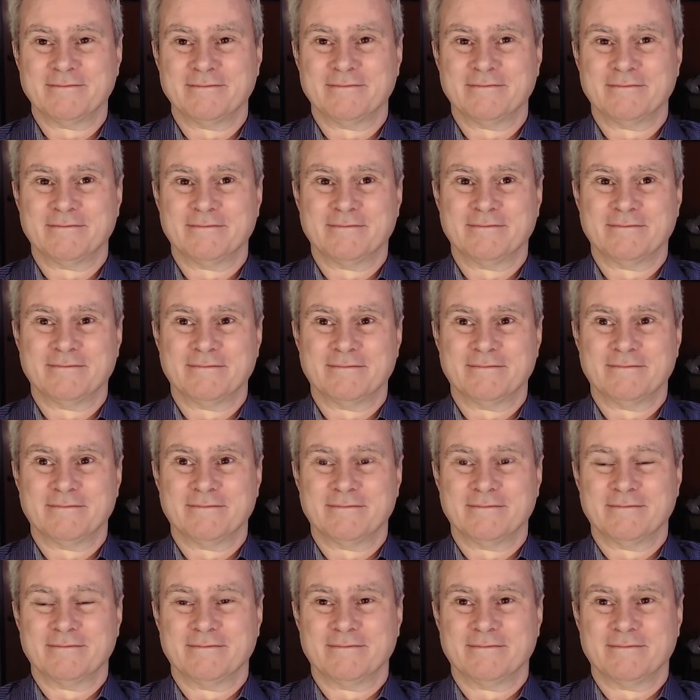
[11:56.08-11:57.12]

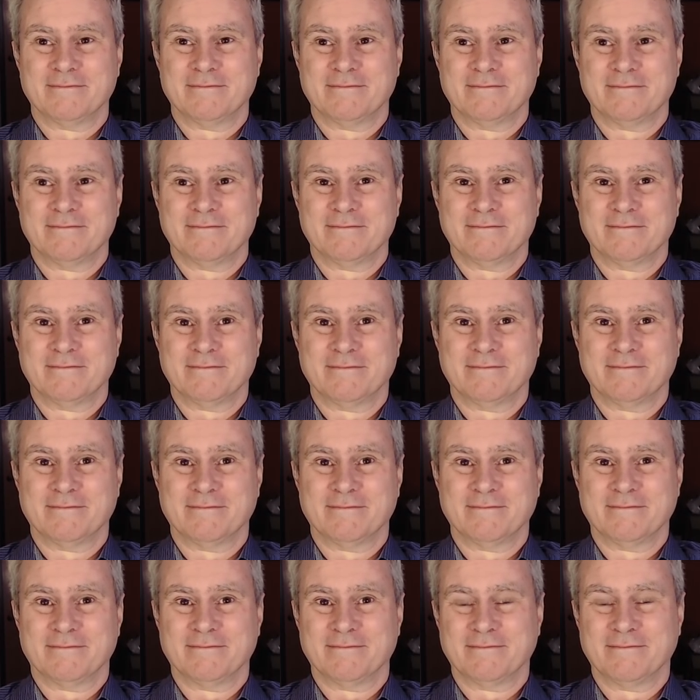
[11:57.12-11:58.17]

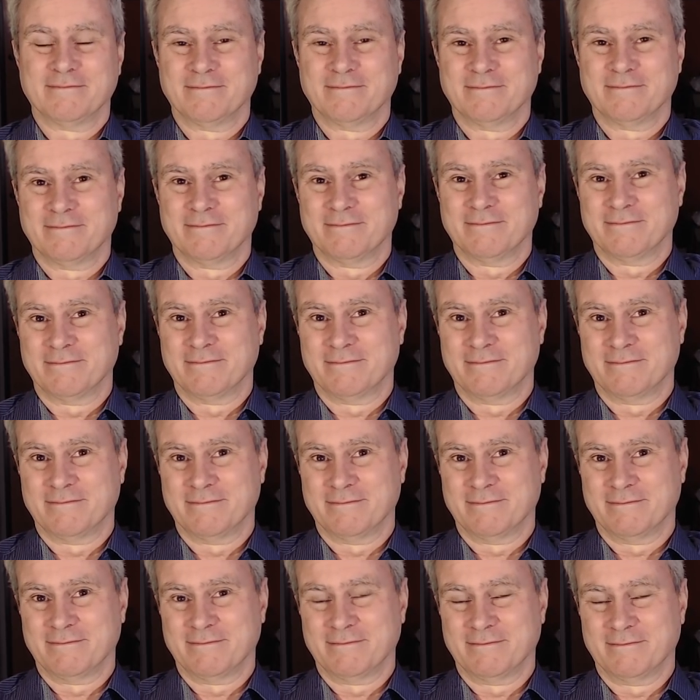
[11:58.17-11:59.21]

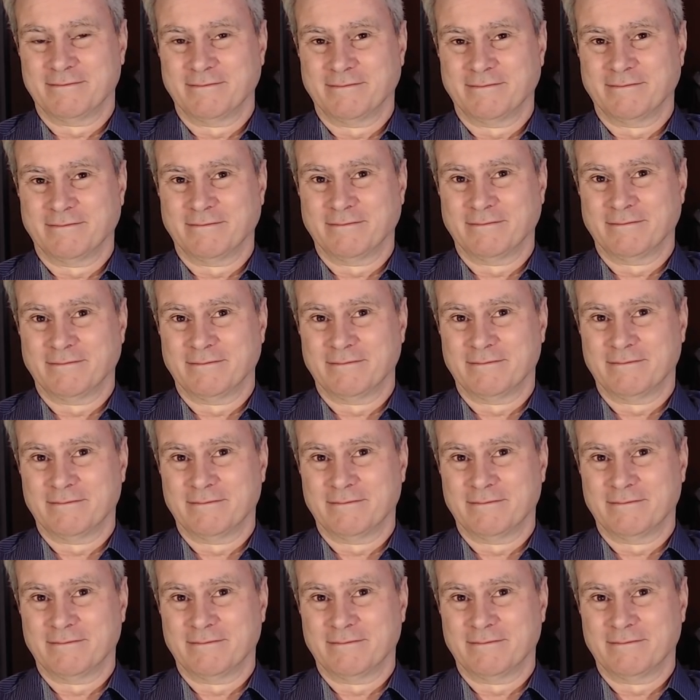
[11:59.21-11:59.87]
(not speaking)